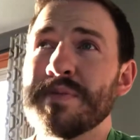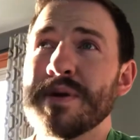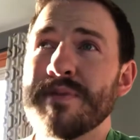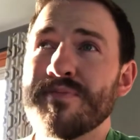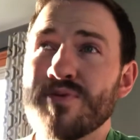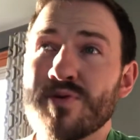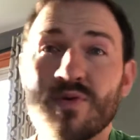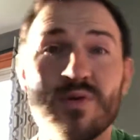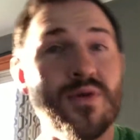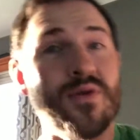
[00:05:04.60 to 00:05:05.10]

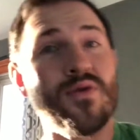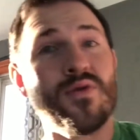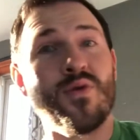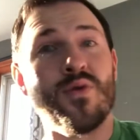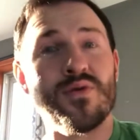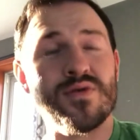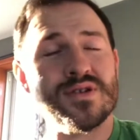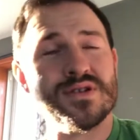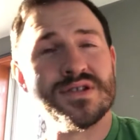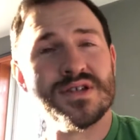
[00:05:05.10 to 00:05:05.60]
people or an
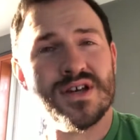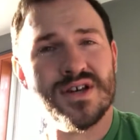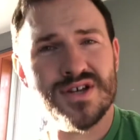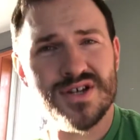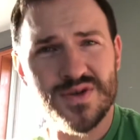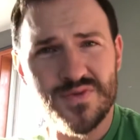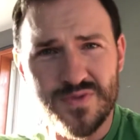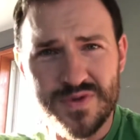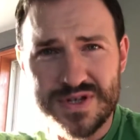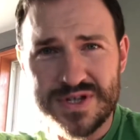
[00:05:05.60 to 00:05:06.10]

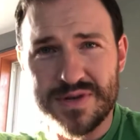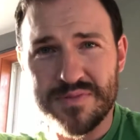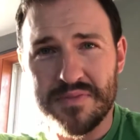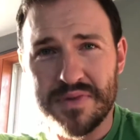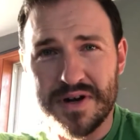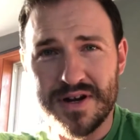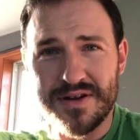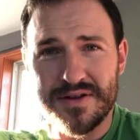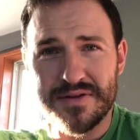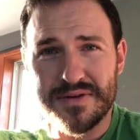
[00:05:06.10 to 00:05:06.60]
organization with some
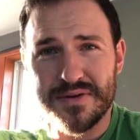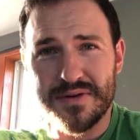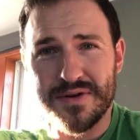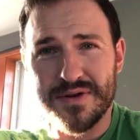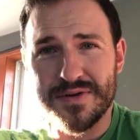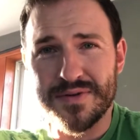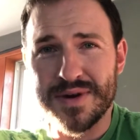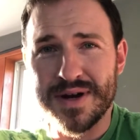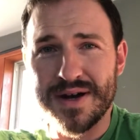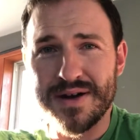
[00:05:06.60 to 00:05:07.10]
money to throw
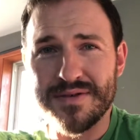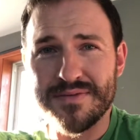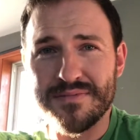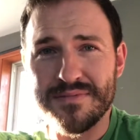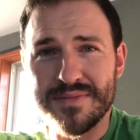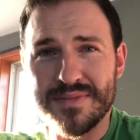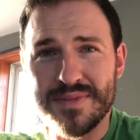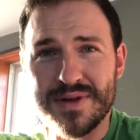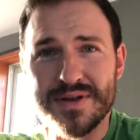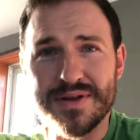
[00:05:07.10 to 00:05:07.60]
around,
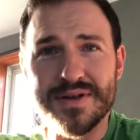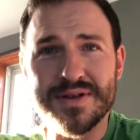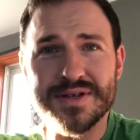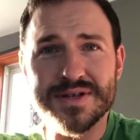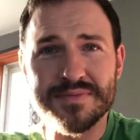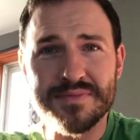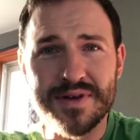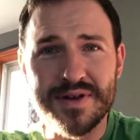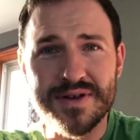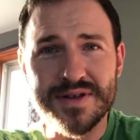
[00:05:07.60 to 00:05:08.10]
millions
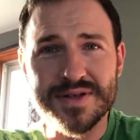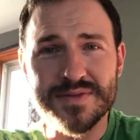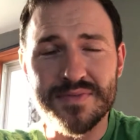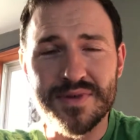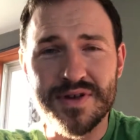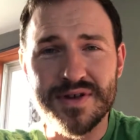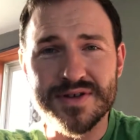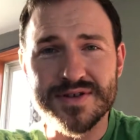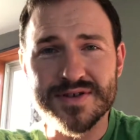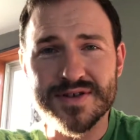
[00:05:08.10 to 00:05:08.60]
and millions and
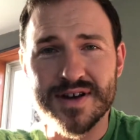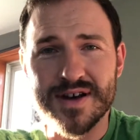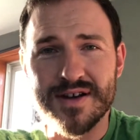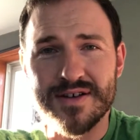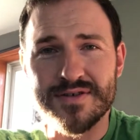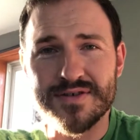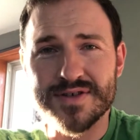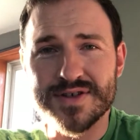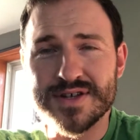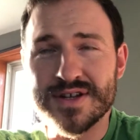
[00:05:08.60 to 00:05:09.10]
millions of
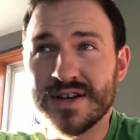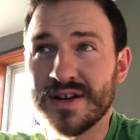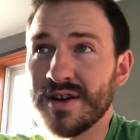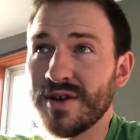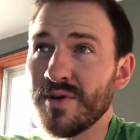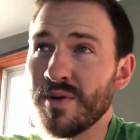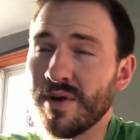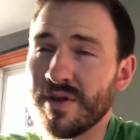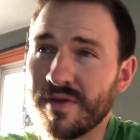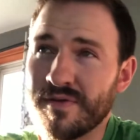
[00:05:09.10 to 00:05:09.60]
dollars,
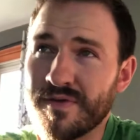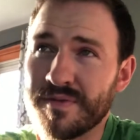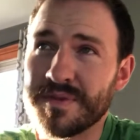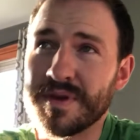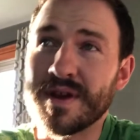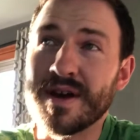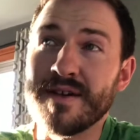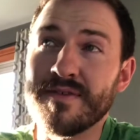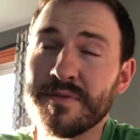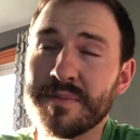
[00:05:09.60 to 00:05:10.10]
whether from the
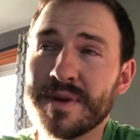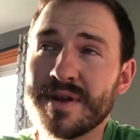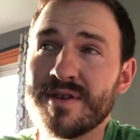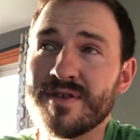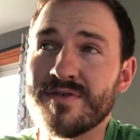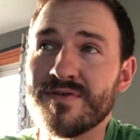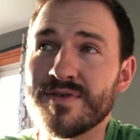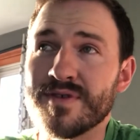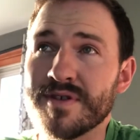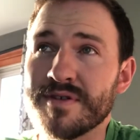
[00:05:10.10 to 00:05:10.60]
government
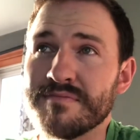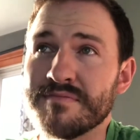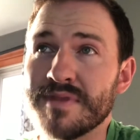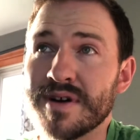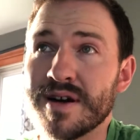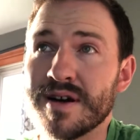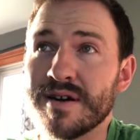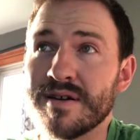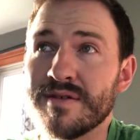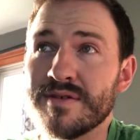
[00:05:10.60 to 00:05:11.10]
or from
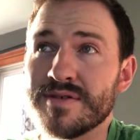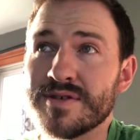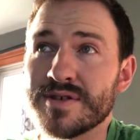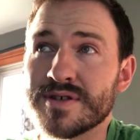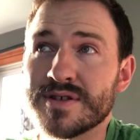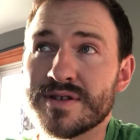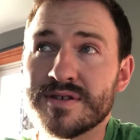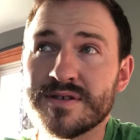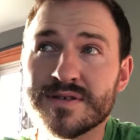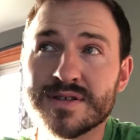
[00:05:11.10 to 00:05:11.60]

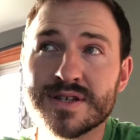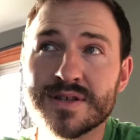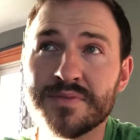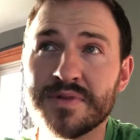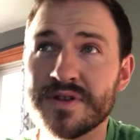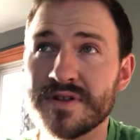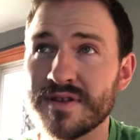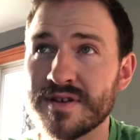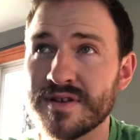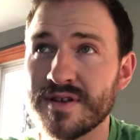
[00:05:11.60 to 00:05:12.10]
just
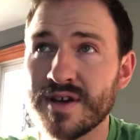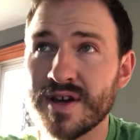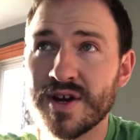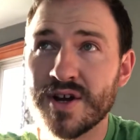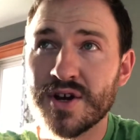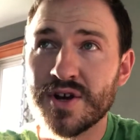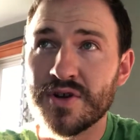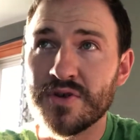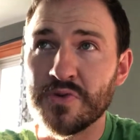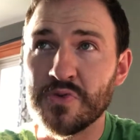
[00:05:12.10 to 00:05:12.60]
somebody that
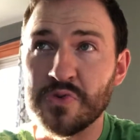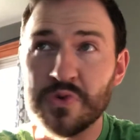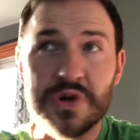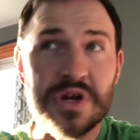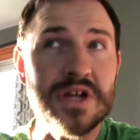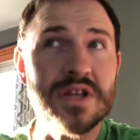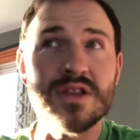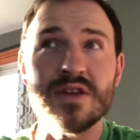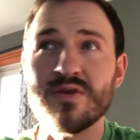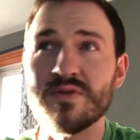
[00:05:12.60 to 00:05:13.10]

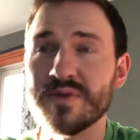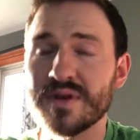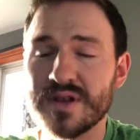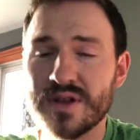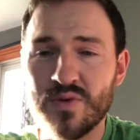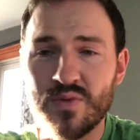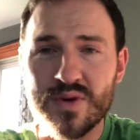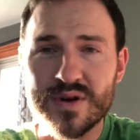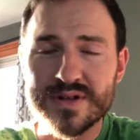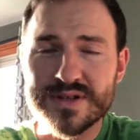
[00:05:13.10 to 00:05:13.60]
really
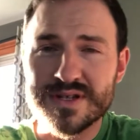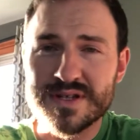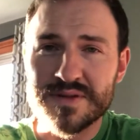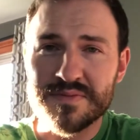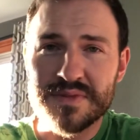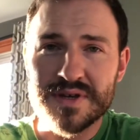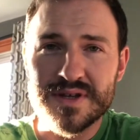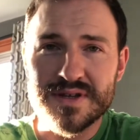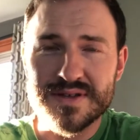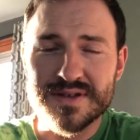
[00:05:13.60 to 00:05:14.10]
really wants to
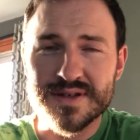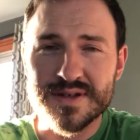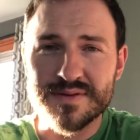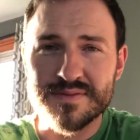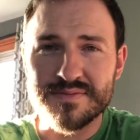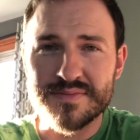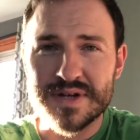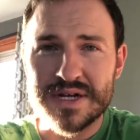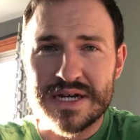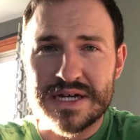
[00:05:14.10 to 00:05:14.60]
meet
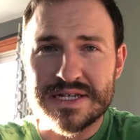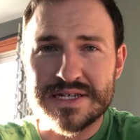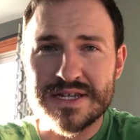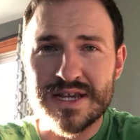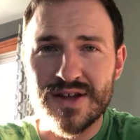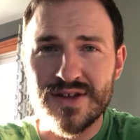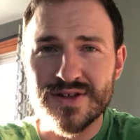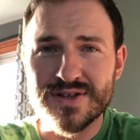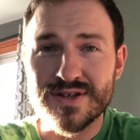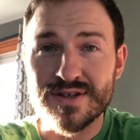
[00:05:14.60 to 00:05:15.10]
some
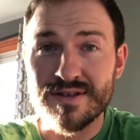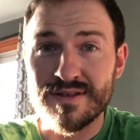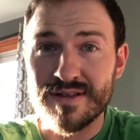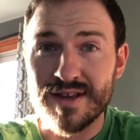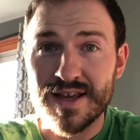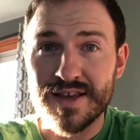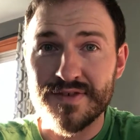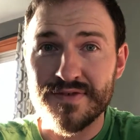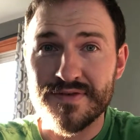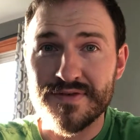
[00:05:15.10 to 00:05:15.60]
intelligent
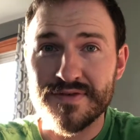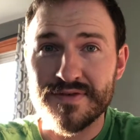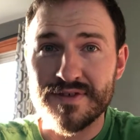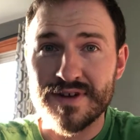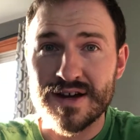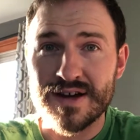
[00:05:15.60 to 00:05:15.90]
life